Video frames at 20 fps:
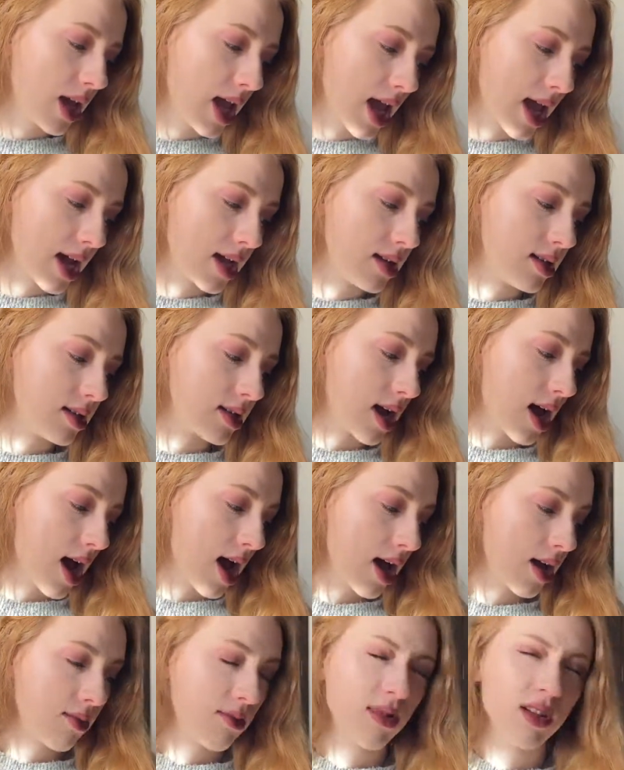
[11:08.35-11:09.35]
And
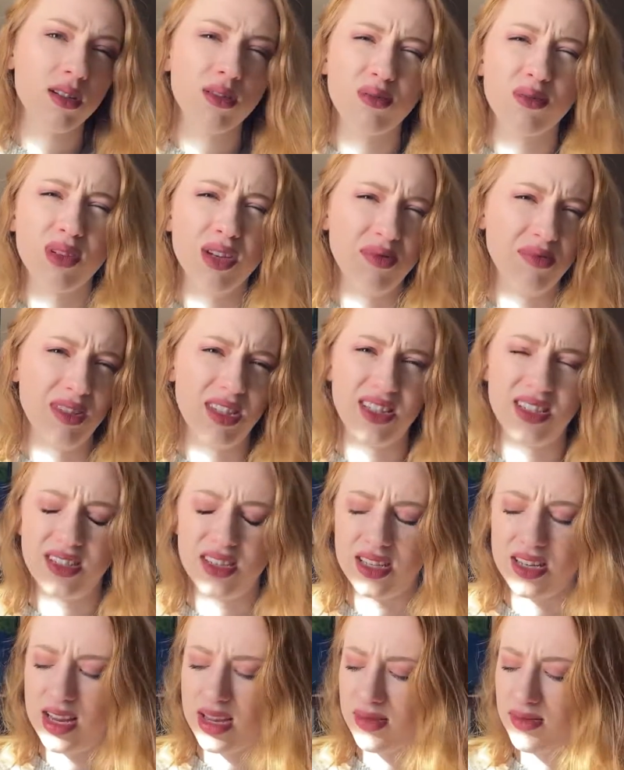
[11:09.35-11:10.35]
I want to reread
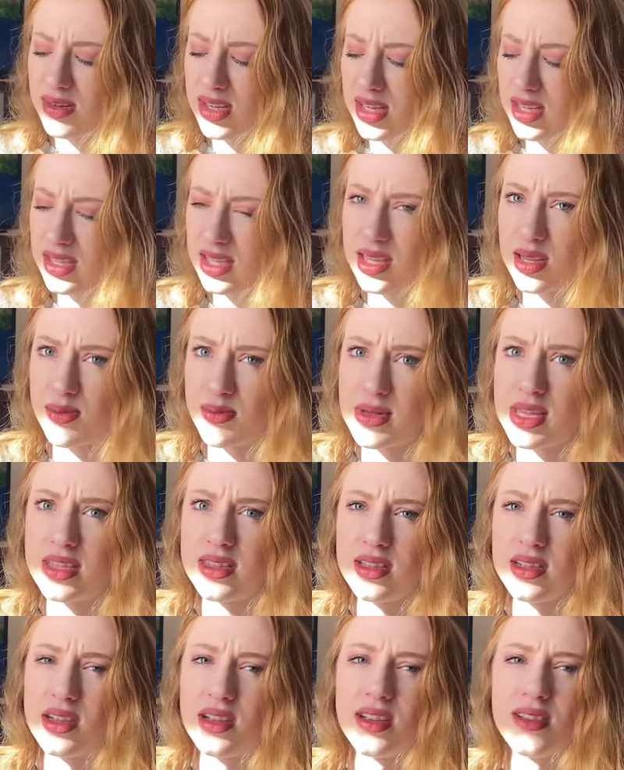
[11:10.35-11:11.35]
it, and I read it like a
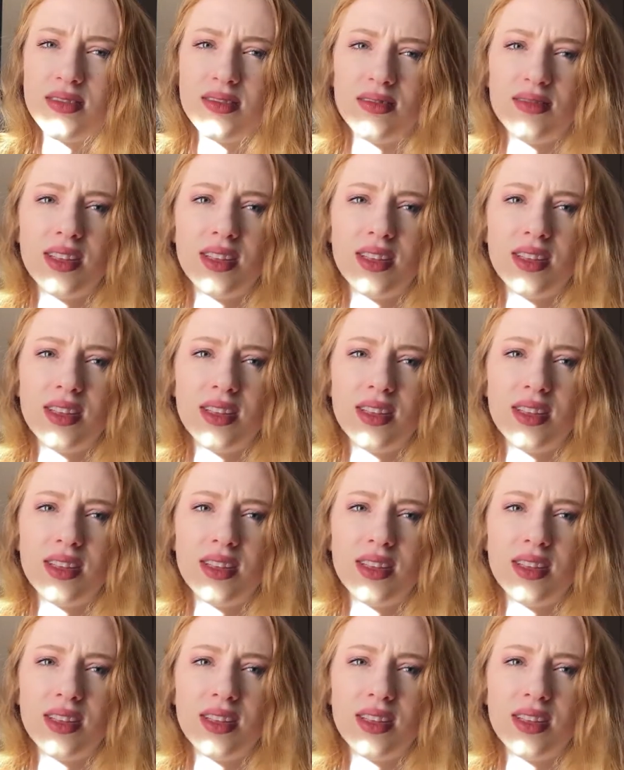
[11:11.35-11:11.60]
month ago.